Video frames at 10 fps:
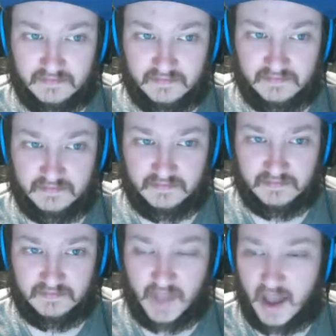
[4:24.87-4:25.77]
another
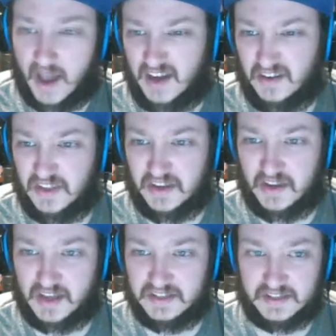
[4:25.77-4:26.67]
one. Nah, I don't think you
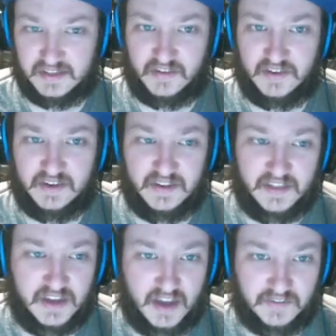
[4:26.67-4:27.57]
guys wow. deserve it. I
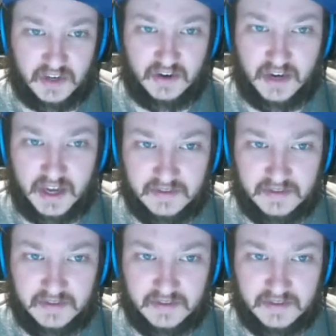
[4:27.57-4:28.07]
think you have to earn it.